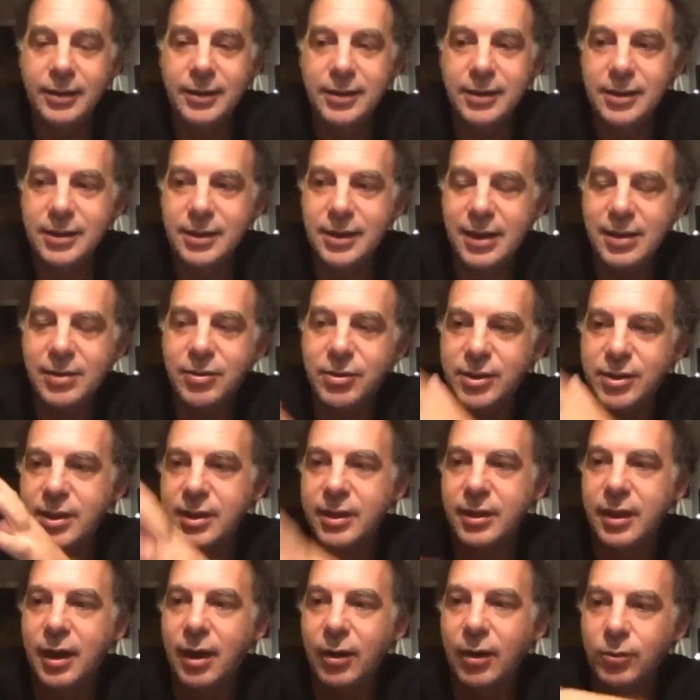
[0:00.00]

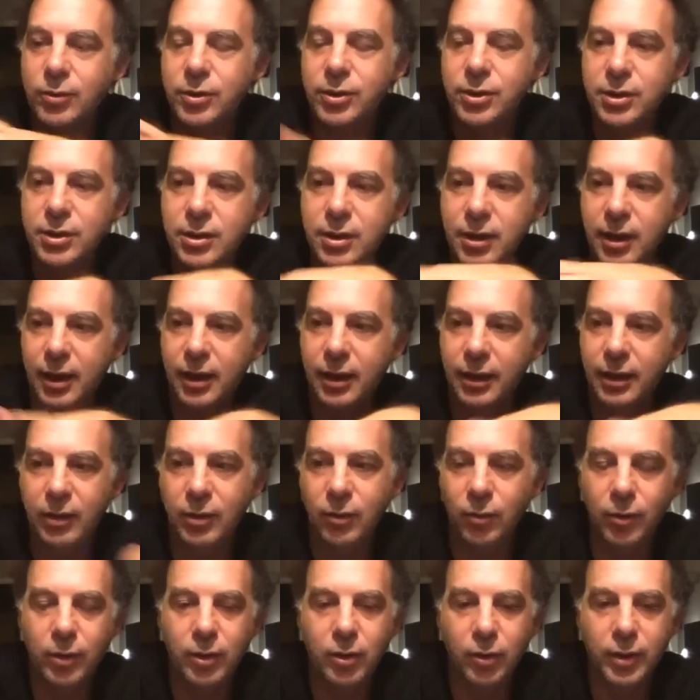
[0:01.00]
interesting. You
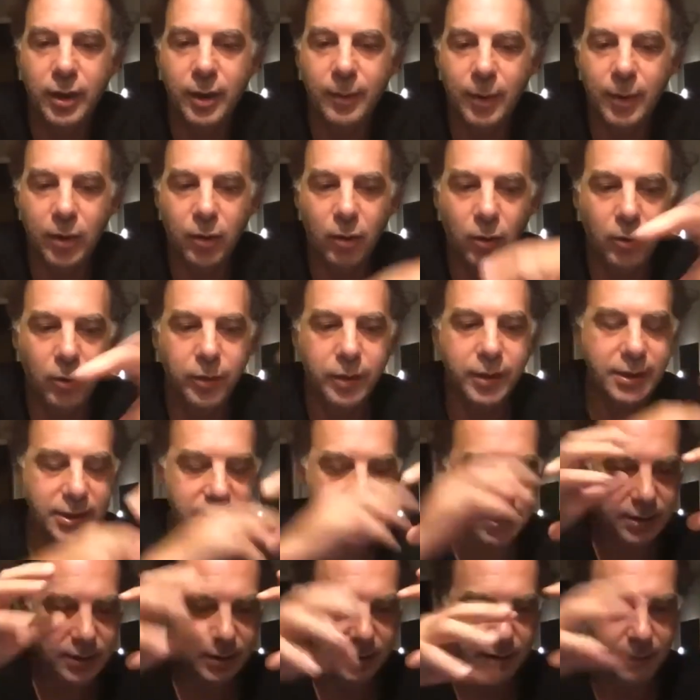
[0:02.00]
were talking about all
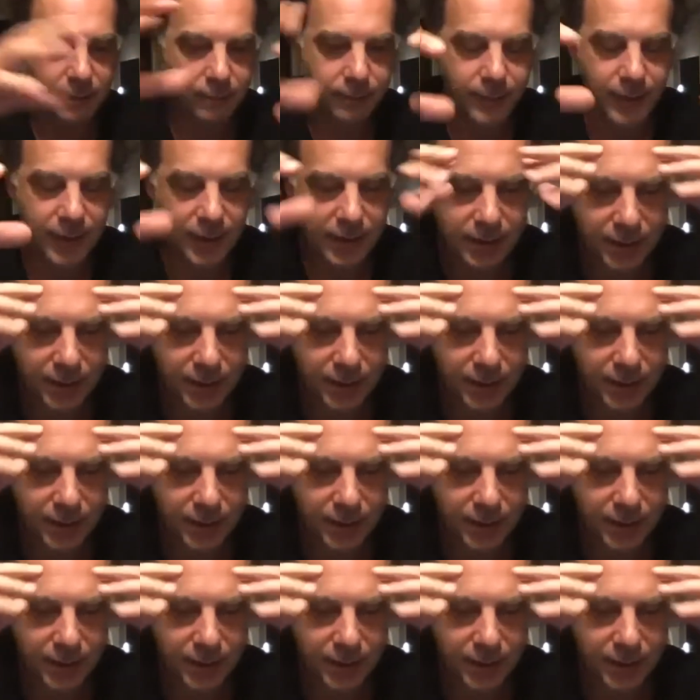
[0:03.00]
this mix